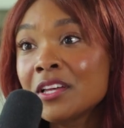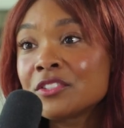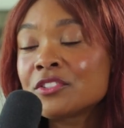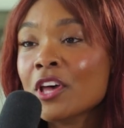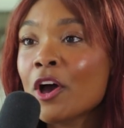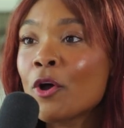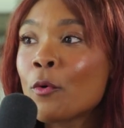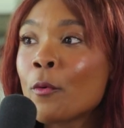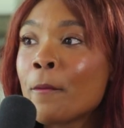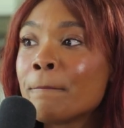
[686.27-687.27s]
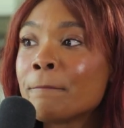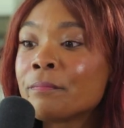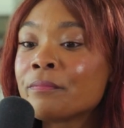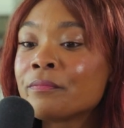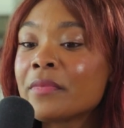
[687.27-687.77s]
So
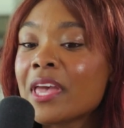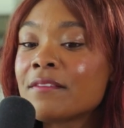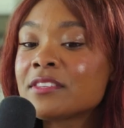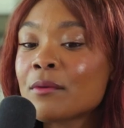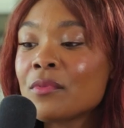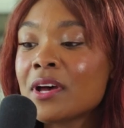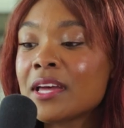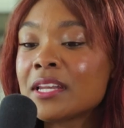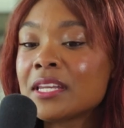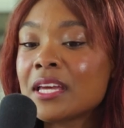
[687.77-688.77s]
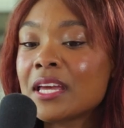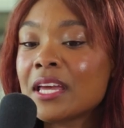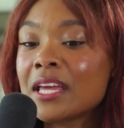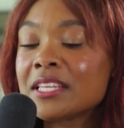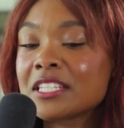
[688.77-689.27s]
if someone
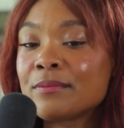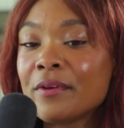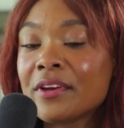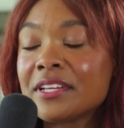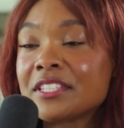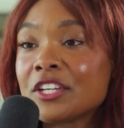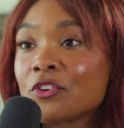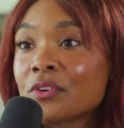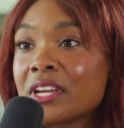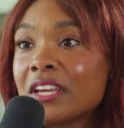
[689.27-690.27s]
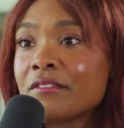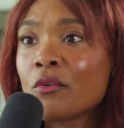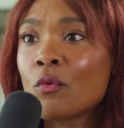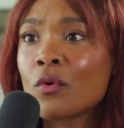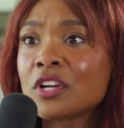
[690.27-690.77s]
is experiencing grief
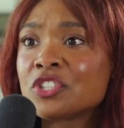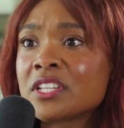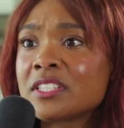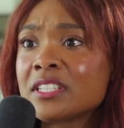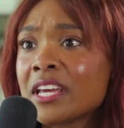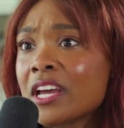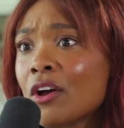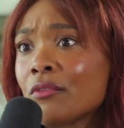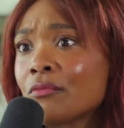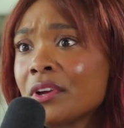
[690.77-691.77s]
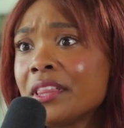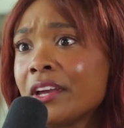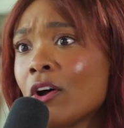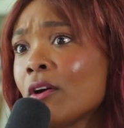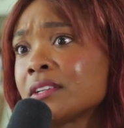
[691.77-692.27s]
or just like a really
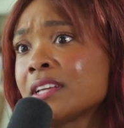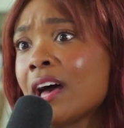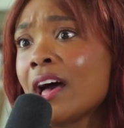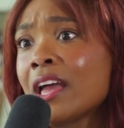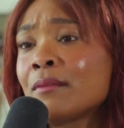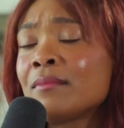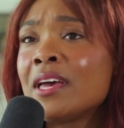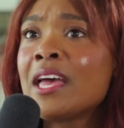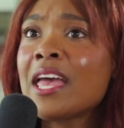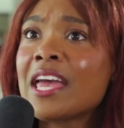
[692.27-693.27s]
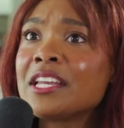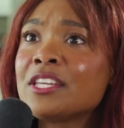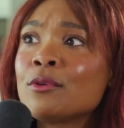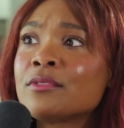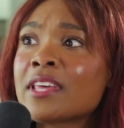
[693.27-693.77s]
hard time, and
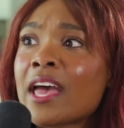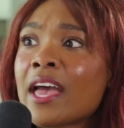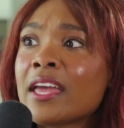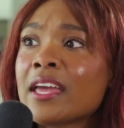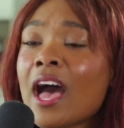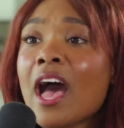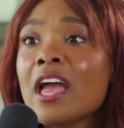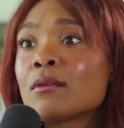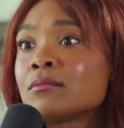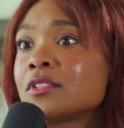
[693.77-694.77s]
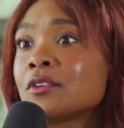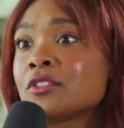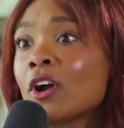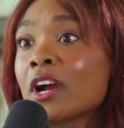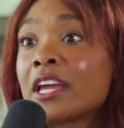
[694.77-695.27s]
you say, hi, I'm so
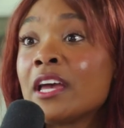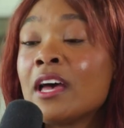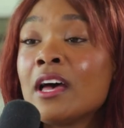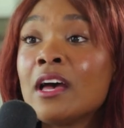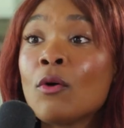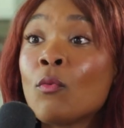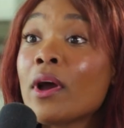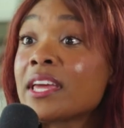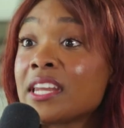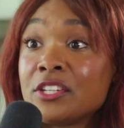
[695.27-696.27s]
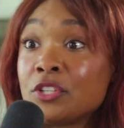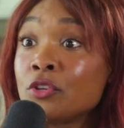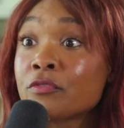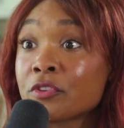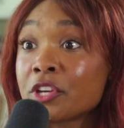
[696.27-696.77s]
sorry, what can I
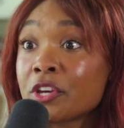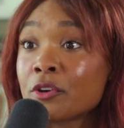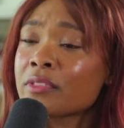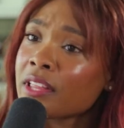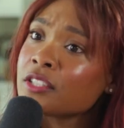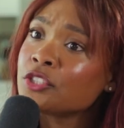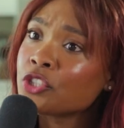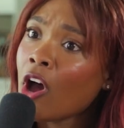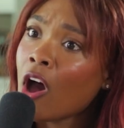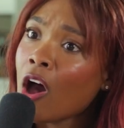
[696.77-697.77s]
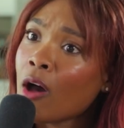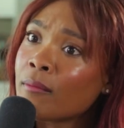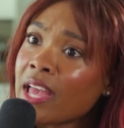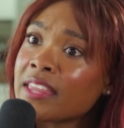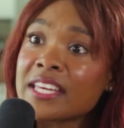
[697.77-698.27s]
do for you? That's a job.
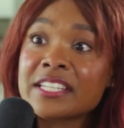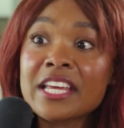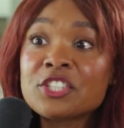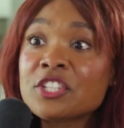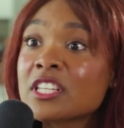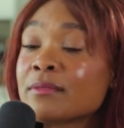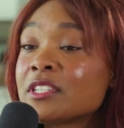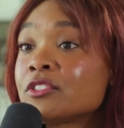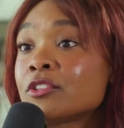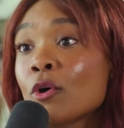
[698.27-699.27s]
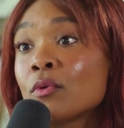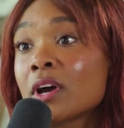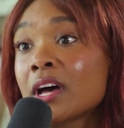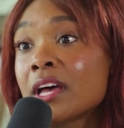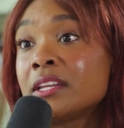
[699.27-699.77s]
And the intentions can be so
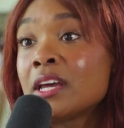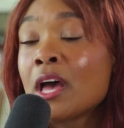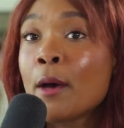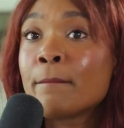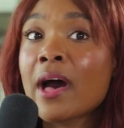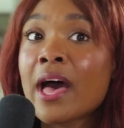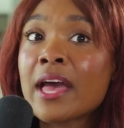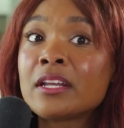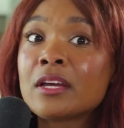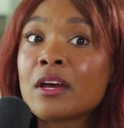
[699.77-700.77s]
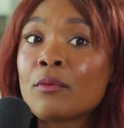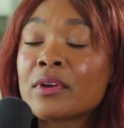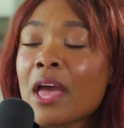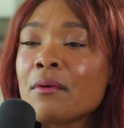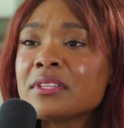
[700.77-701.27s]
good. But
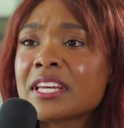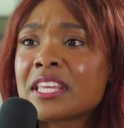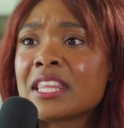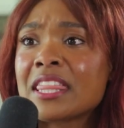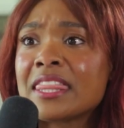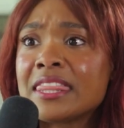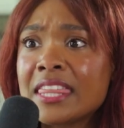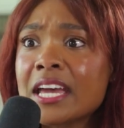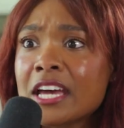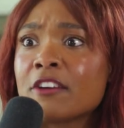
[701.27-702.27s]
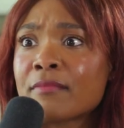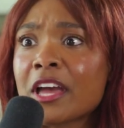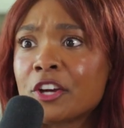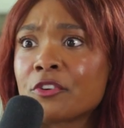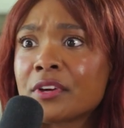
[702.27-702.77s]
when I was like in the thick of
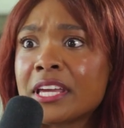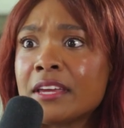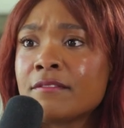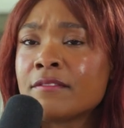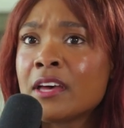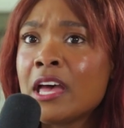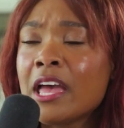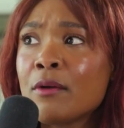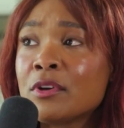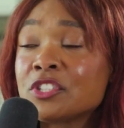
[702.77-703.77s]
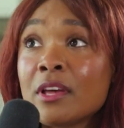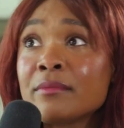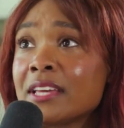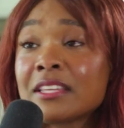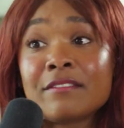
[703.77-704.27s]
my grief, which some
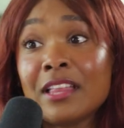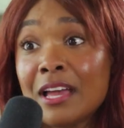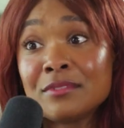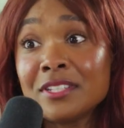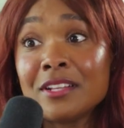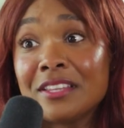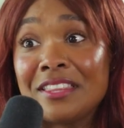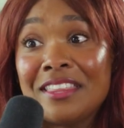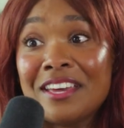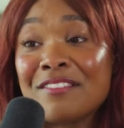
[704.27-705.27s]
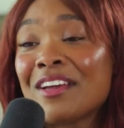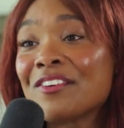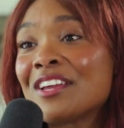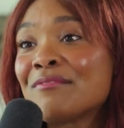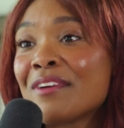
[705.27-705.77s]
days I feel like I'm still in the thick of my
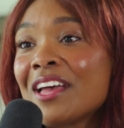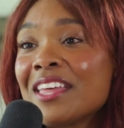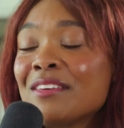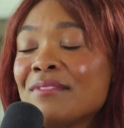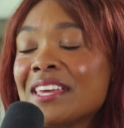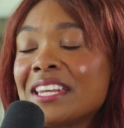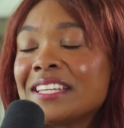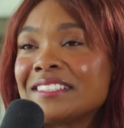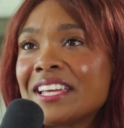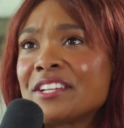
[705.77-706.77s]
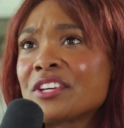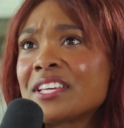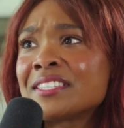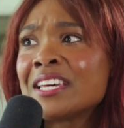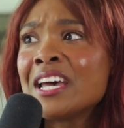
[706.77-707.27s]
grief, but in the beginning
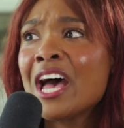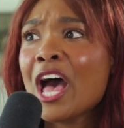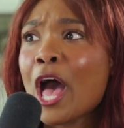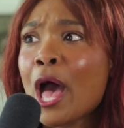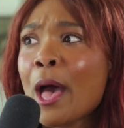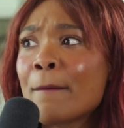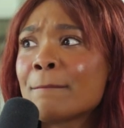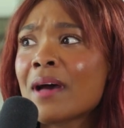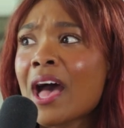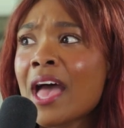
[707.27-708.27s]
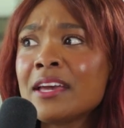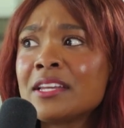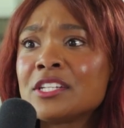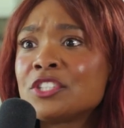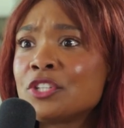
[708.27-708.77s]
stages, I
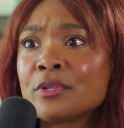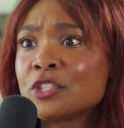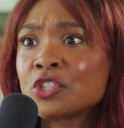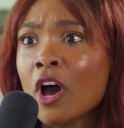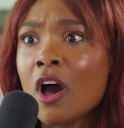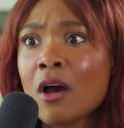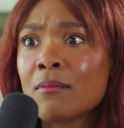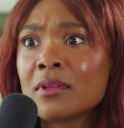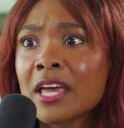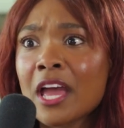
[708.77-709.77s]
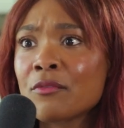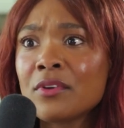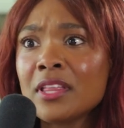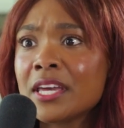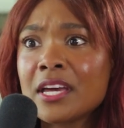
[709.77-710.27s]
couldn't do a job. Like I
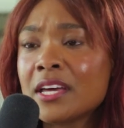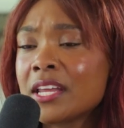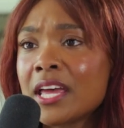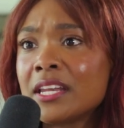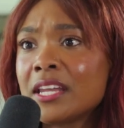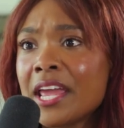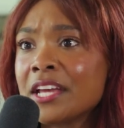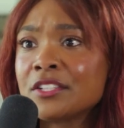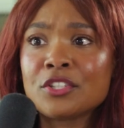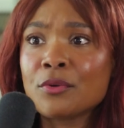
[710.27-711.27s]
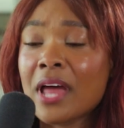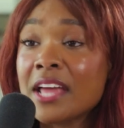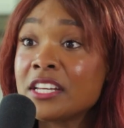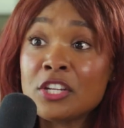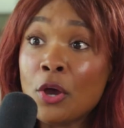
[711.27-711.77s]
really couldn't answer. I
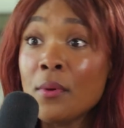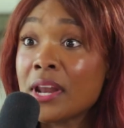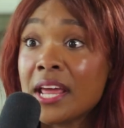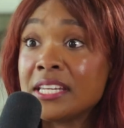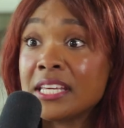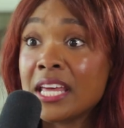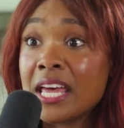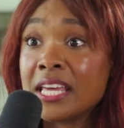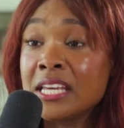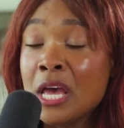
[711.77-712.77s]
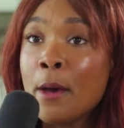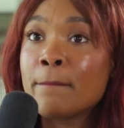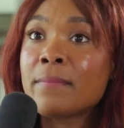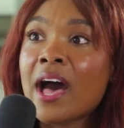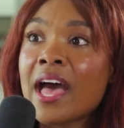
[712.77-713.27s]
didn't know what I needed.
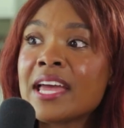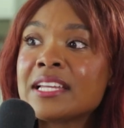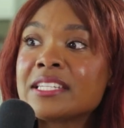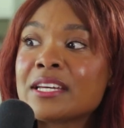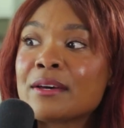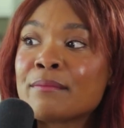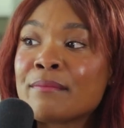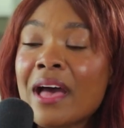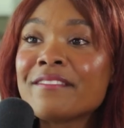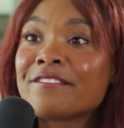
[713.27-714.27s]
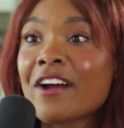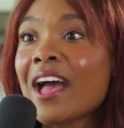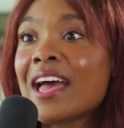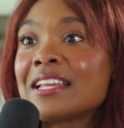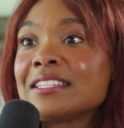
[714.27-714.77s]
But my
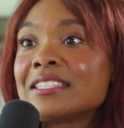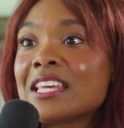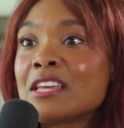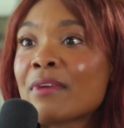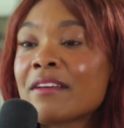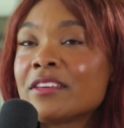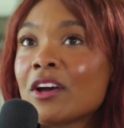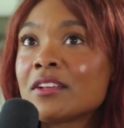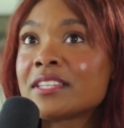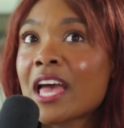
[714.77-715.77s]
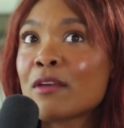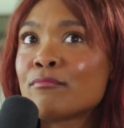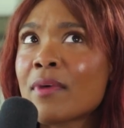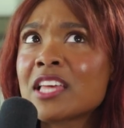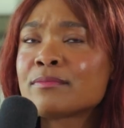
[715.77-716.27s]
friends and my fiance,
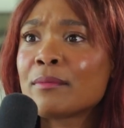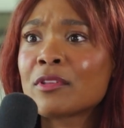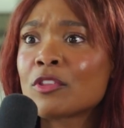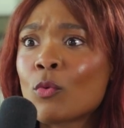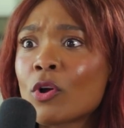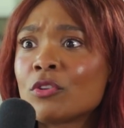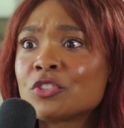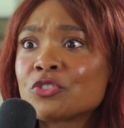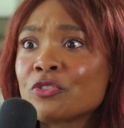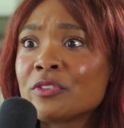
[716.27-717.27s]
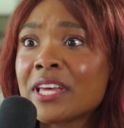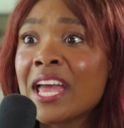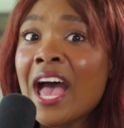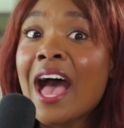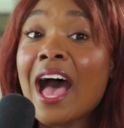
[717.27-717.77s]
best people in the world, truly,
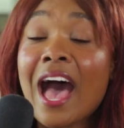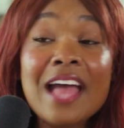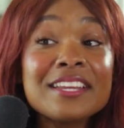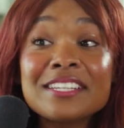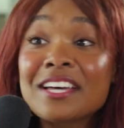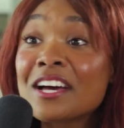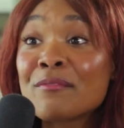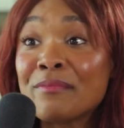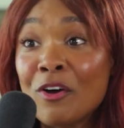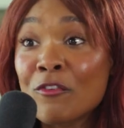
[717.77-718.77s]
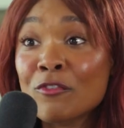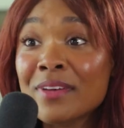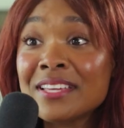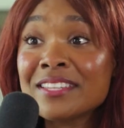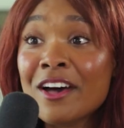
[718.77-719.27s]
I didn't cook a meal for
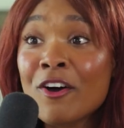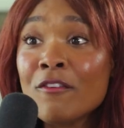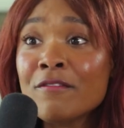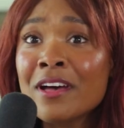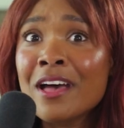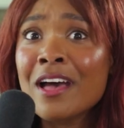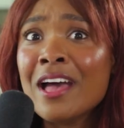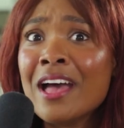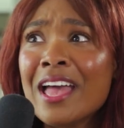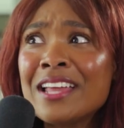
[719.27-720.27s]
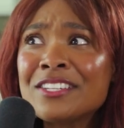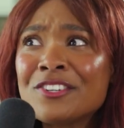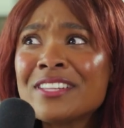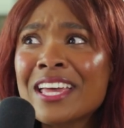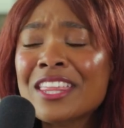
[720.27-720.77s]
myself
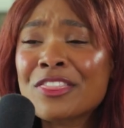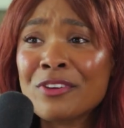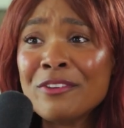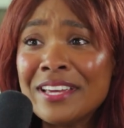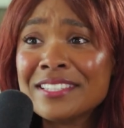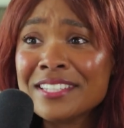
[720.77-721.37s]
until like 3 weeks